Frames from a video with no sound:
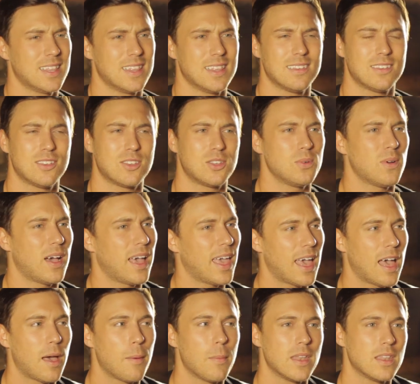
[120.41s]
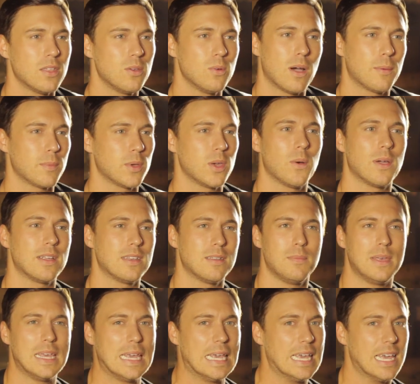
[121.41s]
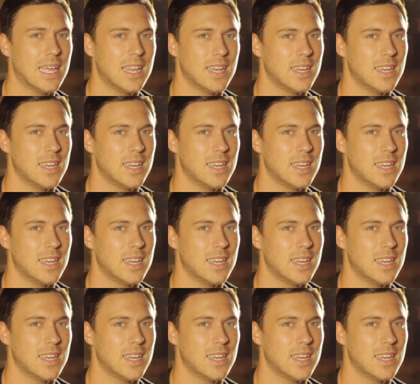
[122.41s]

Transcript: this is who I am and who I'm going to be